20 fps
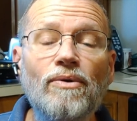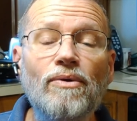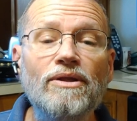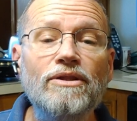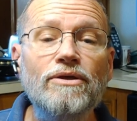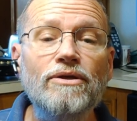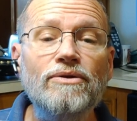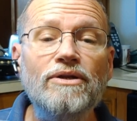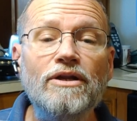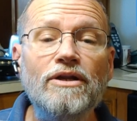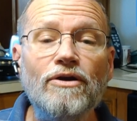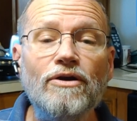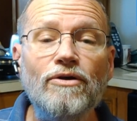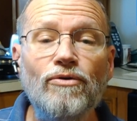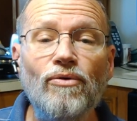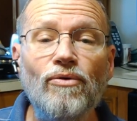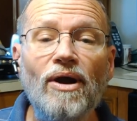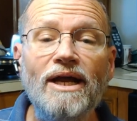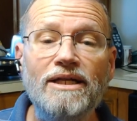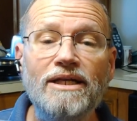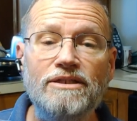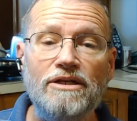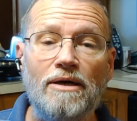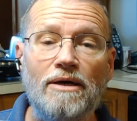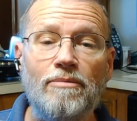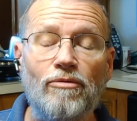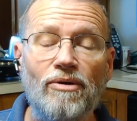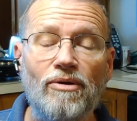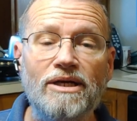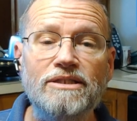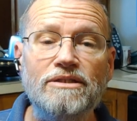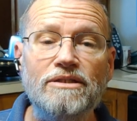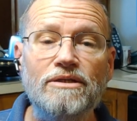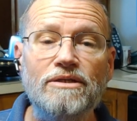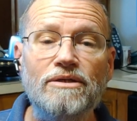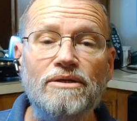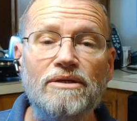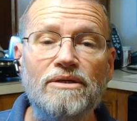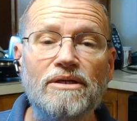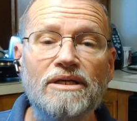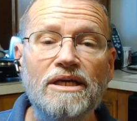whether you did a great job of raising your